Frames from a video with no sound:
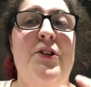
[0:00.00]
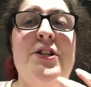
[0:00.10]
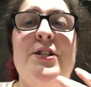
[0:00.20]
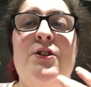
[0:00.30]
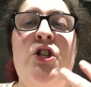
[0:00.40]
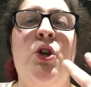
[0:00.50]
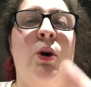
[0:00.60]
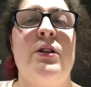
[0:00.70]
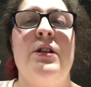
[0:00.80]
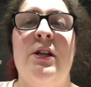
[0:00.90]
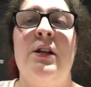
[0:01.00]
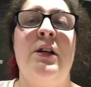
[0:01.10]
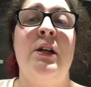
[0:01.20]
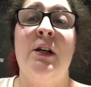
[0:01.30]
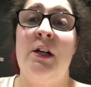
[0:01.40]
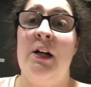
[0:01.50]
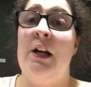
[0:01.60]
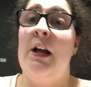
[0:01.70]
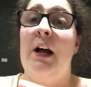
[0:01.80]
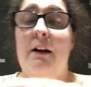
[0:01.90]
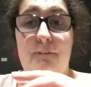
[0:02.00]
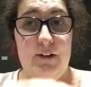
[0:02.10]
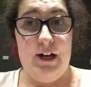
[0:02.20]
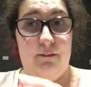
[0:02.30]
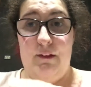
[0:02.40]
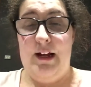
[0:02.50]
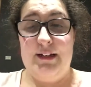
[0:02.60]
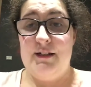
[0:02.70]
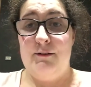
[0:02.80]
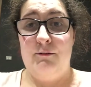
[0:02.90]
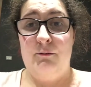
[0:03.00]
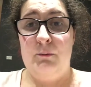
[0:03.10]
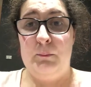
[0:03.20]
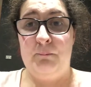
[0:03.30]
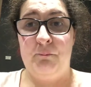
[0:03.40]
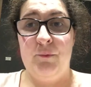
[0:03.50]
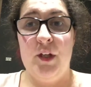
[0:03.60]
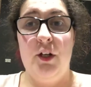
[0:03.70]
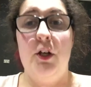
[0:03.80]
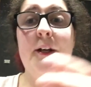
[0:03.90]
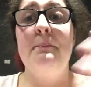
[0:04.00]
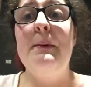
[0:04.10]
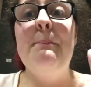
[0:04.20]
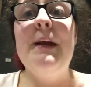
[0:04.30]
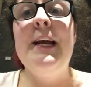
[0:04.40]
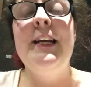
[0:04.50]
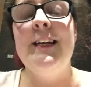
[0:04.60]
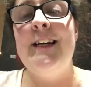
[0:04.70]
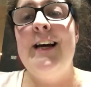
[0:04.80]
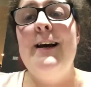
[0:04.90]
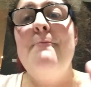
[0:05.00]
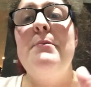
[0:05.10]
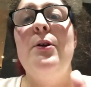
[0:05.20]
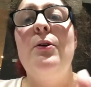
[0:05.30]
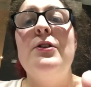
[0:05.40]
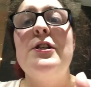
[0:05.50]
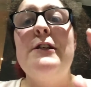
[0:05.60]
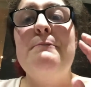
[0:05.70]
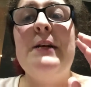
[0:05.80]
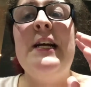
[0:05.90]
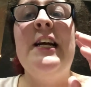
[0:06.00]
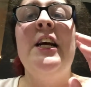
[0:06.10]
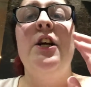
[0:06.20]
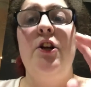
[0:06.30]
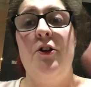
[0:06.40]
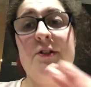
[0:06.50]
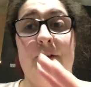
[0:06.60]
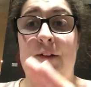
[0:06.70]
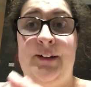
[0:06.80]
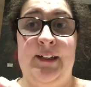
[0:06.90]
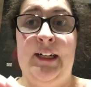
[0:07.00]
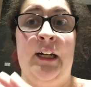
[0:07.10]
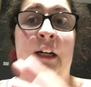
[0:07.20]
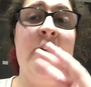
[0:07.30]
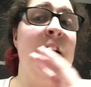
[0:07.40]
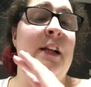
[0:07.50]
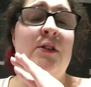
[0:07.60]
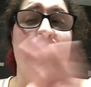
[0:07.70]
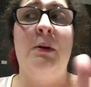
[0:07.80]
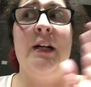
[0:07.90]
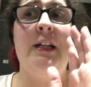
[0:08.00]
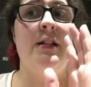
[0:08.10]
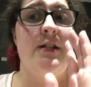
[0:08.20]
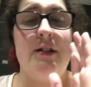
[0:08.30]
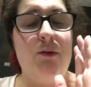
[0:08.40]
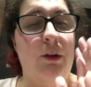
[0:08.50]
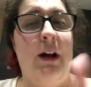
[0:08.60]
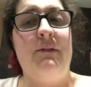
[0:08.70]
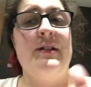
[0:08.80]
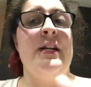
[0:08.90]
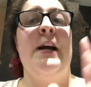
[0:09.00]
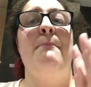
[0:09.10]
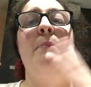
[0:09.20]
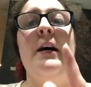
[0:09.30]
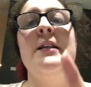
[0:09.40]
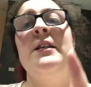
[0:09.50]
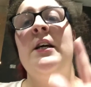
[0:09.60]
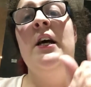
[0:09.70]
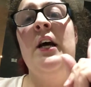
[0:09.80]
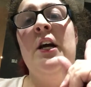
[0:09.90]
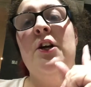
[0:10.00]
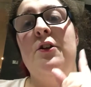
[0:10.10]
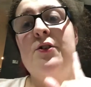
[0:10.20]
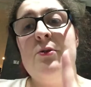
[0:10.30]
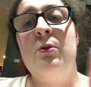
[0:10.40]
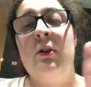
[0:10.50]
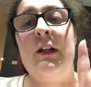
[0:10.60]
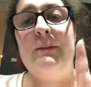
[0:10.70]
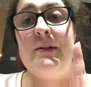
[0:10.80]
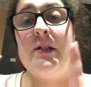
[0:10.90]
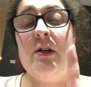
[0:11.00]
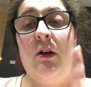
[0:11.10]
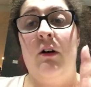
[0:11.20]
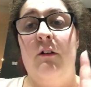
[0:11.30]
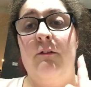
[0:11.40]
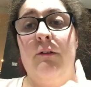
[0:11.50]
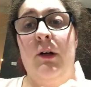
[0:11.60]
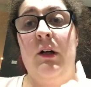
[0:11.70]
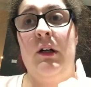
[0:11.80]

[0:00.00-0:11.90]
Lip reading: just not a fan of that. You can be big, but also be user-friendly. That's all I have to say. But you saw clips of